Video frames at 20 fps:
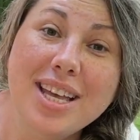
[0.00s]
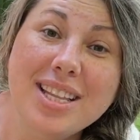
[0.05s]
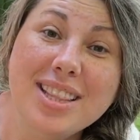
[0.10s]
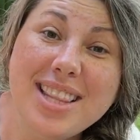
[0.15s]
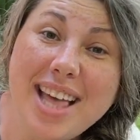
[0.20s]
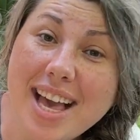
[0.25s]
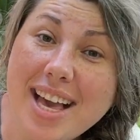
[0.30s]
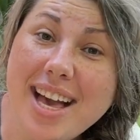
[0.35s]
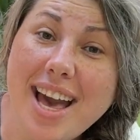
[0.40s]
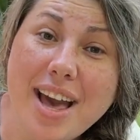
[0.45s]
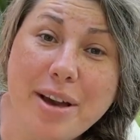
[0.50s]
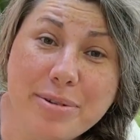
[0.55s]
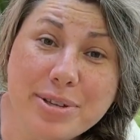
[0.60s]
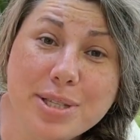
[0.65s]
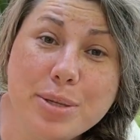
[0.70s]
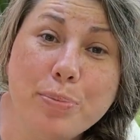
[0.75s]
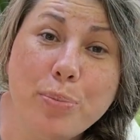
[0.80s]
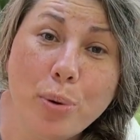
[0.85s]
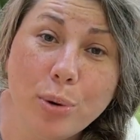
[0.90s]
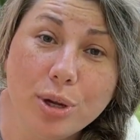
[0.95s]
that guy was
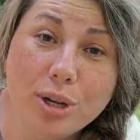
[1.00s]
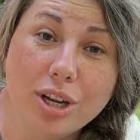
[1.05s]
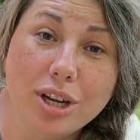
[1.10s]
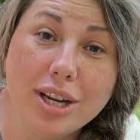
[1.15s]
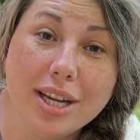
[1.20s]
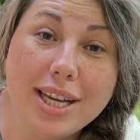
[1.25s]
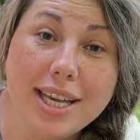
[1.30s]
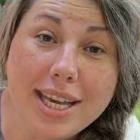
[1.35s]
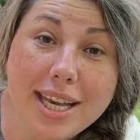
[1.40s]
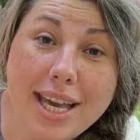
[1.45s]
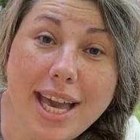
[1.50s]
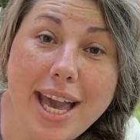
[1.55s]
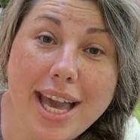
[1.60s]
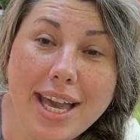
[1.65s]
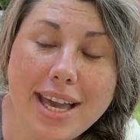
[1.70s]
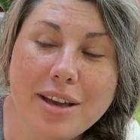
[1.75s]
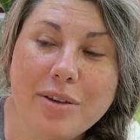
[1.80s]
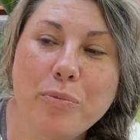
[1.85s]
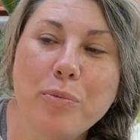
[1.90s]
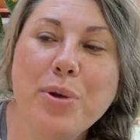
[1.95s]
a porker. He
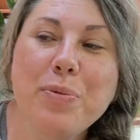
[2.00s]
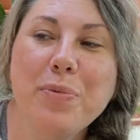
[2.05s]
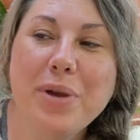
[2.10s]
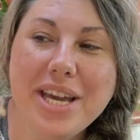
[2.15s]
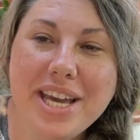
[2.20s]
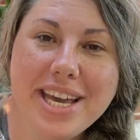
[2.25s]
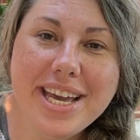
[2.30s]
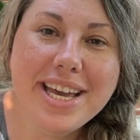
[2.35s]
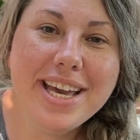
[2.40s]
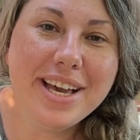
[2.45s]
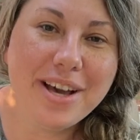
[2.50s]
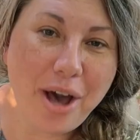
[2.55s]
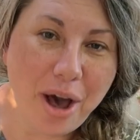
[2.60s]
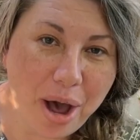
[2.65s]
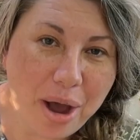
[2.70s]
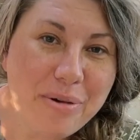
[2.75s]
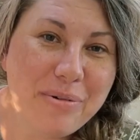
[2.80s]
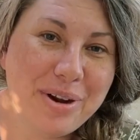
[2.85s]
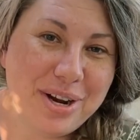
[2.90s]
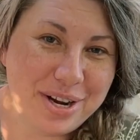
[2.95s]
ate, when we
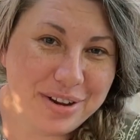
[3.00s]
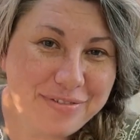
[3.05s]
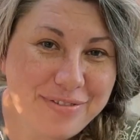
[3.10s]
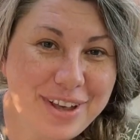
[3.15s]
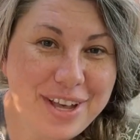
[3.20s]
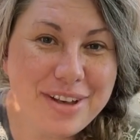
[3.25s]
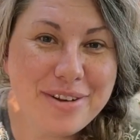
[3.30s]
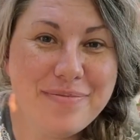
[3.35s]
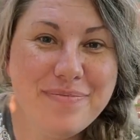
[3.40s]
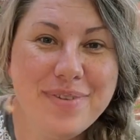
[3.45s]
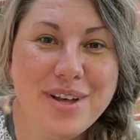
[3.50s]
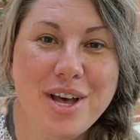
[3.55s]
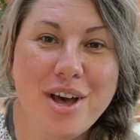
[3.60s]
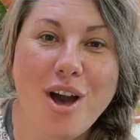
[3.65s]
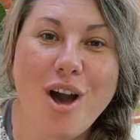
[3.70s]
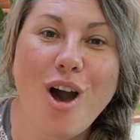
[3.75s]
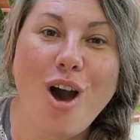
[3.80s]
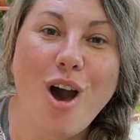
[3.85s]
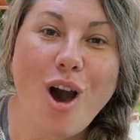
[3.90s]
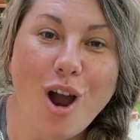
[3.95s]
got rid of him,
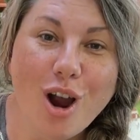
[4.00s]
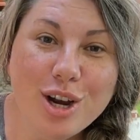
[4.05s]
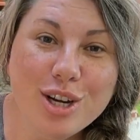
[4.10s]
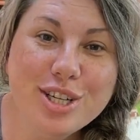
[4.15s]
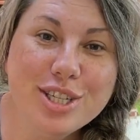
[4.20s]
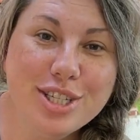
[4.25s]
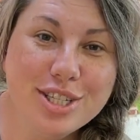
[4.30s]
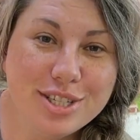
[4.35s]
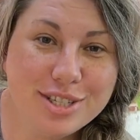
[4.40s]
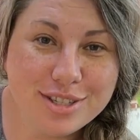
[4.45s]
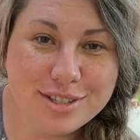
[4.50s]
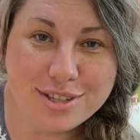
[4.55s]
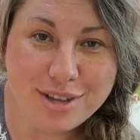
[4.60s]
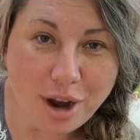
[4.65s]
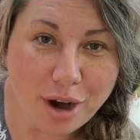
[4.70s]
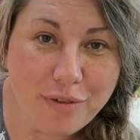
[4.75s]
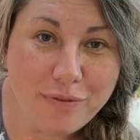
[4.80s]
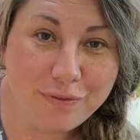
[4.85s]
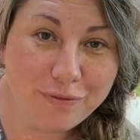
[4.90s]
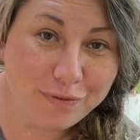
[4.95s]

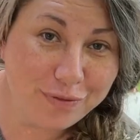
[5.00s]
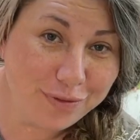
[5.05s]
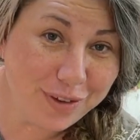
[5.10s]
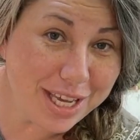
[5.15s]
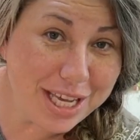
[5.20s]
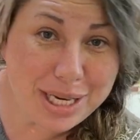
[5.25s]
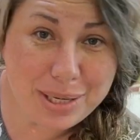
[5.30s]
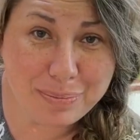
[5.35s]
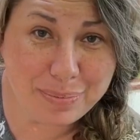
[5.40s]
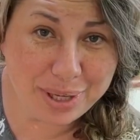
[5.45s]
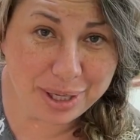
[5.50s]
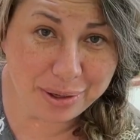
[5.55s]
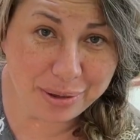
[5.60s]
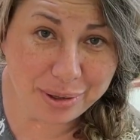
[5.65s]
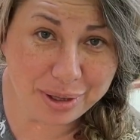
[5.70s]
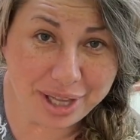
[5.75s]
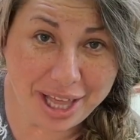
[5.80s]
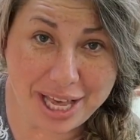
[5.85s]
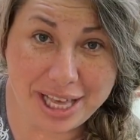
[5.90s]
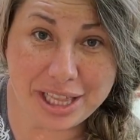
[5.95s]
our feed
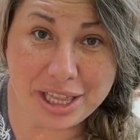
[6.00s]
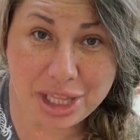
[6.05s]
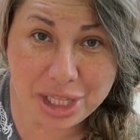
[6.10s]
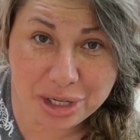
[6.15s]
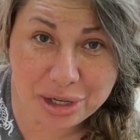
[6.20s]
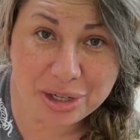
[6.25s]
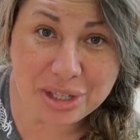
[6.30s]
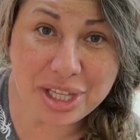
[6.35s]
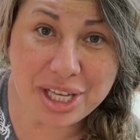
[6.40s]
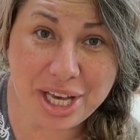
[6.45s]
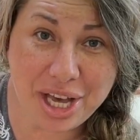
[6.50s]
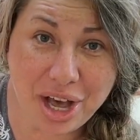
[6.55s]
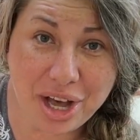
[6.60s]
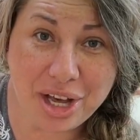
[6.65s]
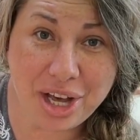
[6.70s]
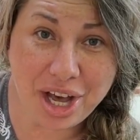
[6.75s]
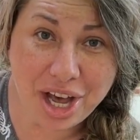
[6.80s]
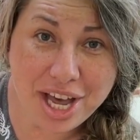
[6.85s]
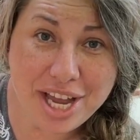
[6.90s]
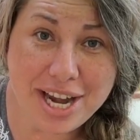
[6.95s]
bill like literally
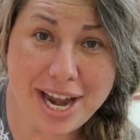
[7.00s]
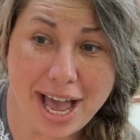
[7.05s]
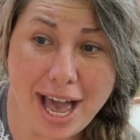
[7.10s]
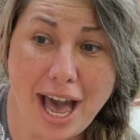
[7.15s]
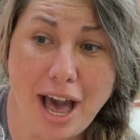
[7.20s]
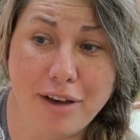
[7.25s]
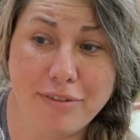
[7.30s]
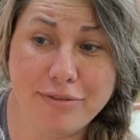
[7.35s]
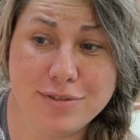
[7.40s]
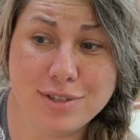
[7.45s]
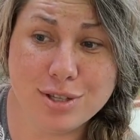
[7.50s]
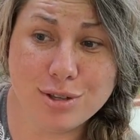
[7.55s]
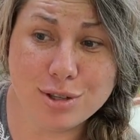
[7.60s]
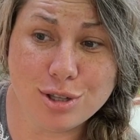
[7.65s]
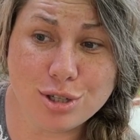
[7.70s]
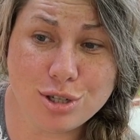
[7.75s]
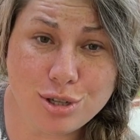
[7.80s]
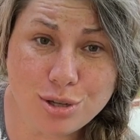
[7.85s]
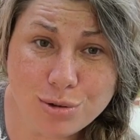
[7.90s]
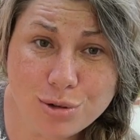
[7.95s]
got cut in half. So the
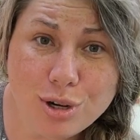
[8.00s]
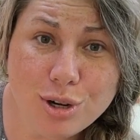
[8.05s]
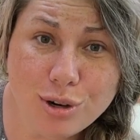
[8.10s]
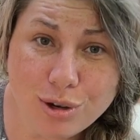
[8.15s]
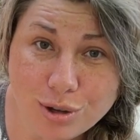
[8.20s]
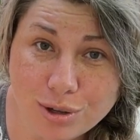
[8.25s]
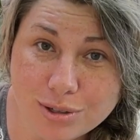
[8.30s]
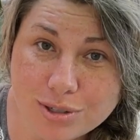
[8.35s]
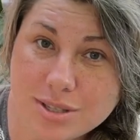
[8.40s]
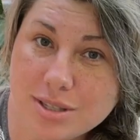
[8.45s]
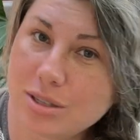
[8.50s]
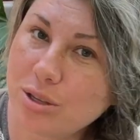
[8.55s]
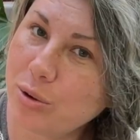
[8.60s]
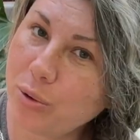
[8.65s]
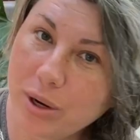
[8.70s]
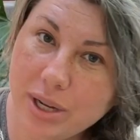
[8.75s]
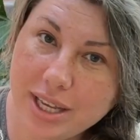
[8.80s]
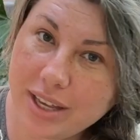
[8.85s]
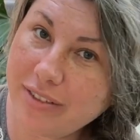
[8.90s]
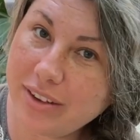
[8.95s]
2 girls who
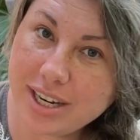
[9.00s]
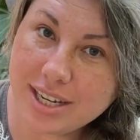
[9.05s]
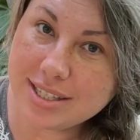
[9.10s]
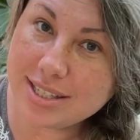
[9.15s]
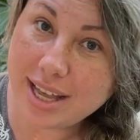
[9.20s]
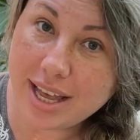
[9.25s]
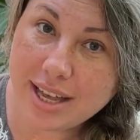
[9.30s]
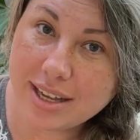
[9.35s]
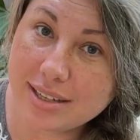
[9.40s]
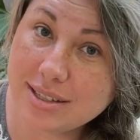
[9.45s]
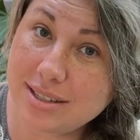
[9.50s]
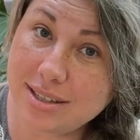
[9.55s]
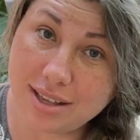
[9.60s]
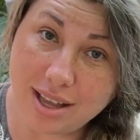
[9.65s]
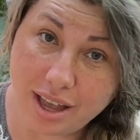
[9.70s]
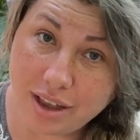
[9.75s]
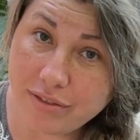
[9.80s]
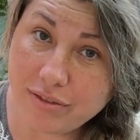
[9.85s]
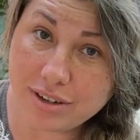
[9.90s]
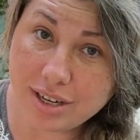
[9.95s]
are giving us eggs
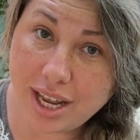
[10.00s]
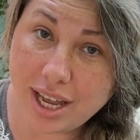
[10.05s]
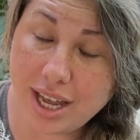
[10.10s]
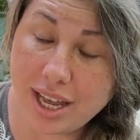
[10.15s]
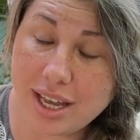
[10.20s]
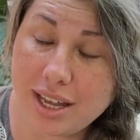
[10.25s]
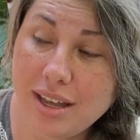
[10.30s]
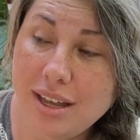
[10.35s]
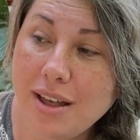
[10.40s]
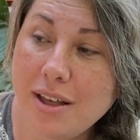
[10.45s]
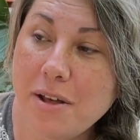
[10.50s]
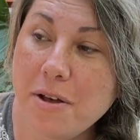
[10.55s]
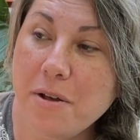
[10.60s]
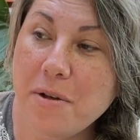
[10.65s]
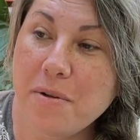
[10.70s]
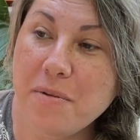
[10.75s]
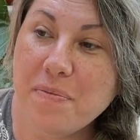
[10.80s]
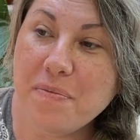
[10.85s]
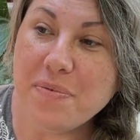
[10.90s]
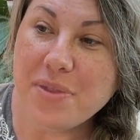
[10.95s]
every day
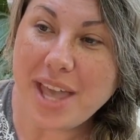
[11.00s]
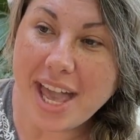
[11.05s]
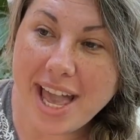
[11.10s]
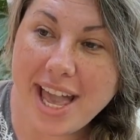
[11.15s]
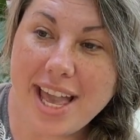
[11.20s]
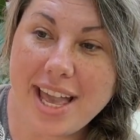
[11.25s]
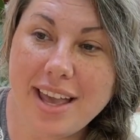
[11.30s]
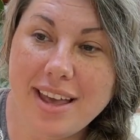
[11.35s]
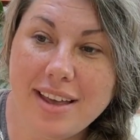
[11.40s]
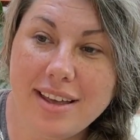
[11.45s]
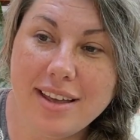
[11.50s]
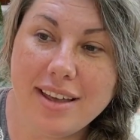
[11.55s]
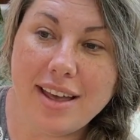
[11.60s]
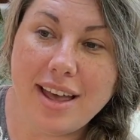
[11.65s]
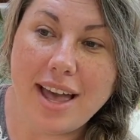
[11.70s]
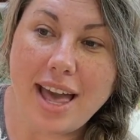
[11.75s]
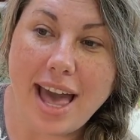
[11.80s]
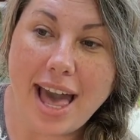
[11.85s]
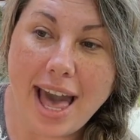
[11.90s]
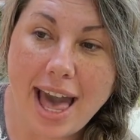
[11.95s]
ate
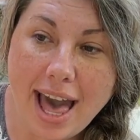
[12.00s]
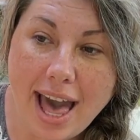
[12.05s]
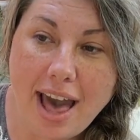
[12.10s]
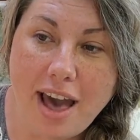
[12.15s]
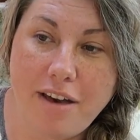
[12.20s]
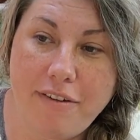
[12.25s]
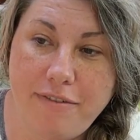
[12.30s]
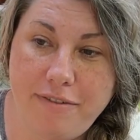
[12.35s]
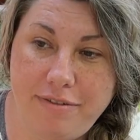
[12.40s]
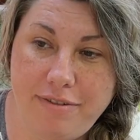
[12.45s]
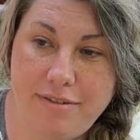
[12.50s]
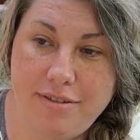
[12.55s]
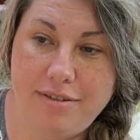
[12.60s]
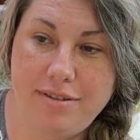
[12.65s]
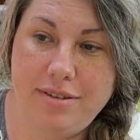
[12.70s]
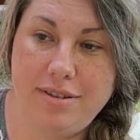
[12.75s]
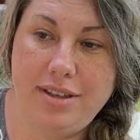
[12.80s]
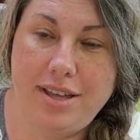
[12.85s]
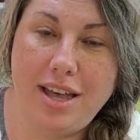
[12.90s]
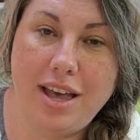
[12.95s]
half
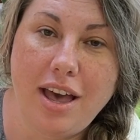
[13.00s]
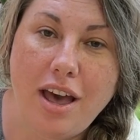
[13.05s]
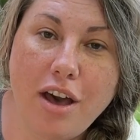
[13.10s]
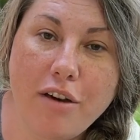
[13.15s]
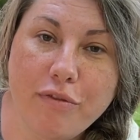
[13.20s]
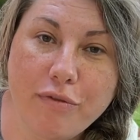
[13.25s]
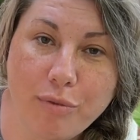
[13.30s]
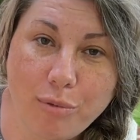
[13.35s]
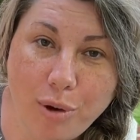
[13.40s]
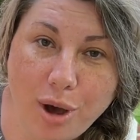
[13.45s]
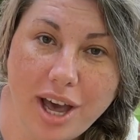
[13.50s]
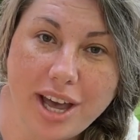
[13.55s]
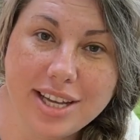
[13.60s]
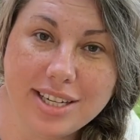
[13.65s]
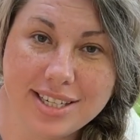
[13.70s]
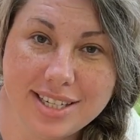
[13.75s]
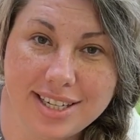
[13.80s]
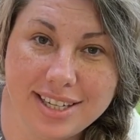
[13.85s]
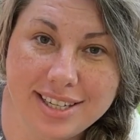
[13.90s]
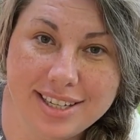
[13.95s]
of
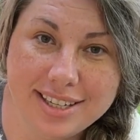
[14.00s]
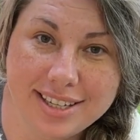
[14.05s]
what